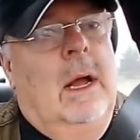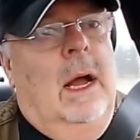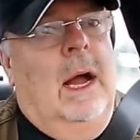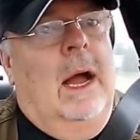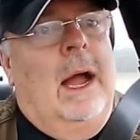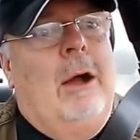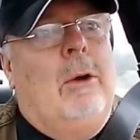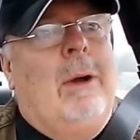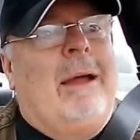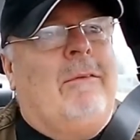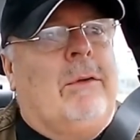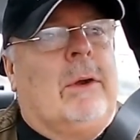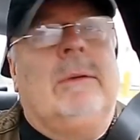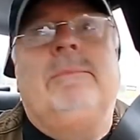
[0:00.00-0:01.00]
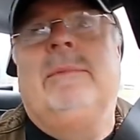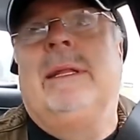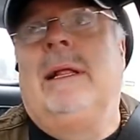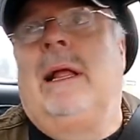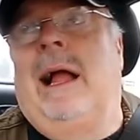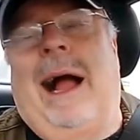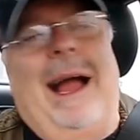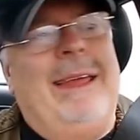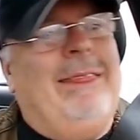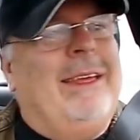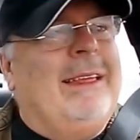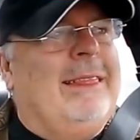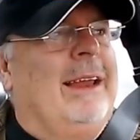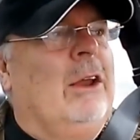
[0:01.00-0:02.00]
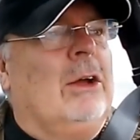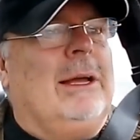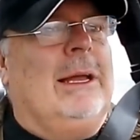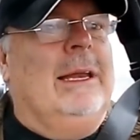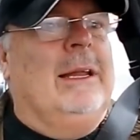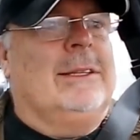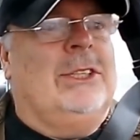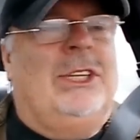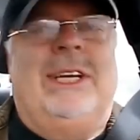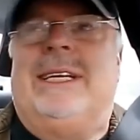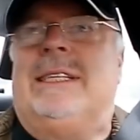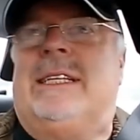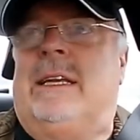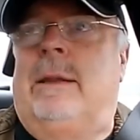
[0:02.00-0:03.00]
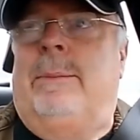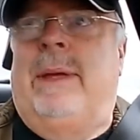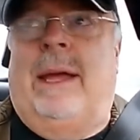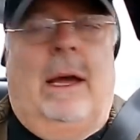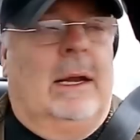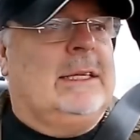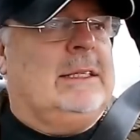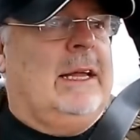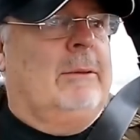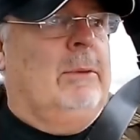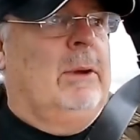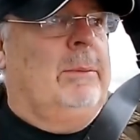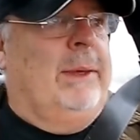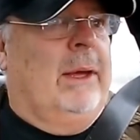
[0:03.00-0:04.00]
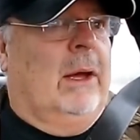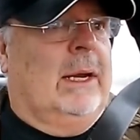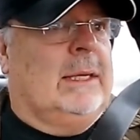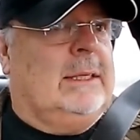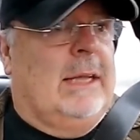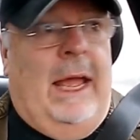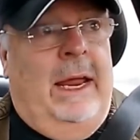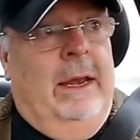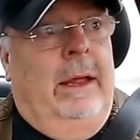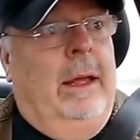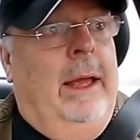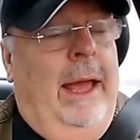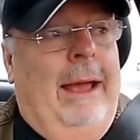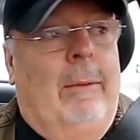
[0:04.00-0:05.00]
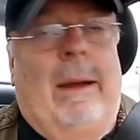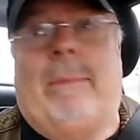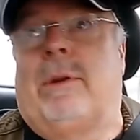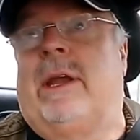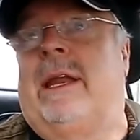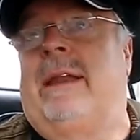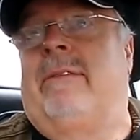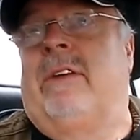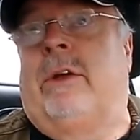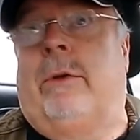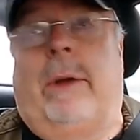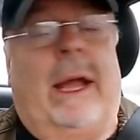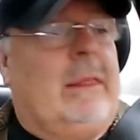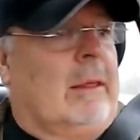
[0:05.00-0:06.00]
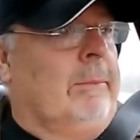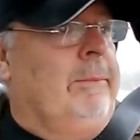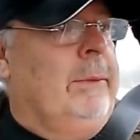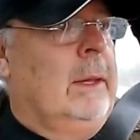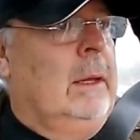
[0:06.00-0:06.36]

However, I think they look a little cheesy, to be honest. I will be honest. And Aweber didn't even create them.